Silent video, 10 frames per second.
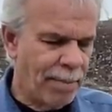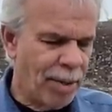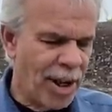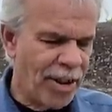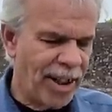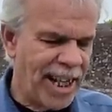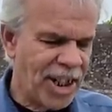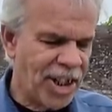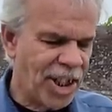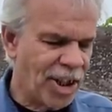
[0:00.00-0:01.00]
Brother
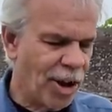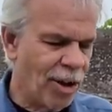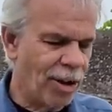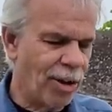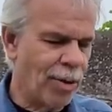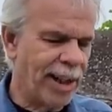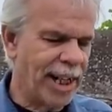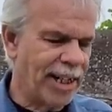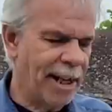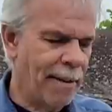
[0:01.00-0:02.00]
hissed the dog on
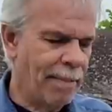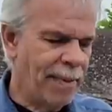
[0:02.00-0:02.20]
it,